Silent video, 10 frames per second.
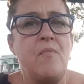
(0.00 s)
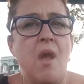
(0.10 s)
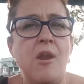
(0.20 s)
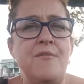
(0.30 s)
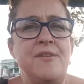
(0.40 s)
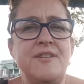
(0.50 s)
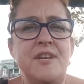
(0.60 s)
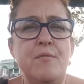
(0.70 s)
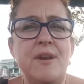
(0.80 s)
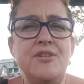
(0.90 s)
I don't think there's
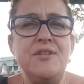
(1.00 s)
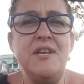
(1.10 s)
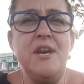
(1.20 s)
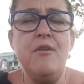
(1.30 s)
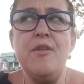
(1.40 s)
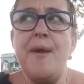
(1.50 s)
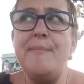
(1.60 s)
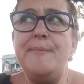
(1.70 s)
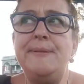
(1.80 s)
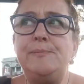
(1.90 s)
any wrenches in here at the
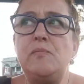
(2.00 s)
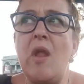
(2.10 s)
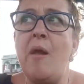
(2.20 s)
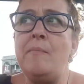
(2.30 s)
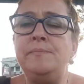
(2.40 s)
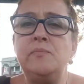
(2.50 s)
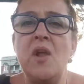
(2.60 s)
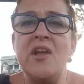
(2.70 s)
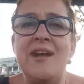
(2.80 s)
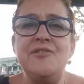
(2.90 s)
moment, but
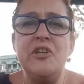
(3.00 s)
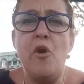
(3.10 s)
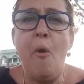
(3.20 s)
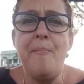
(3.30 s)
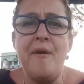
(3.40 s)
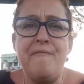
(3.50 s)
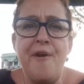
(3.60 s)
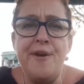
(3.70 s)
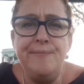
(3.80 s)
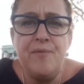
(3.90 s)
I can't tell on my
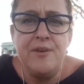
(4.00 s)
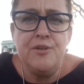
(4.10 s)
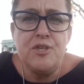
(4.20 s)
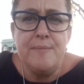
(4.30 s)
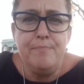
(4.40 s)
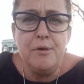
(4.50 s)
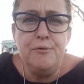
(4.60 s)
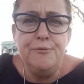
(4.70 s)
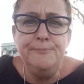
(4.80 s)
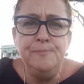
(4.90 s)
phone. They're usually
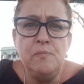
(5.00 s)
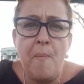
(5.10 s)
blue.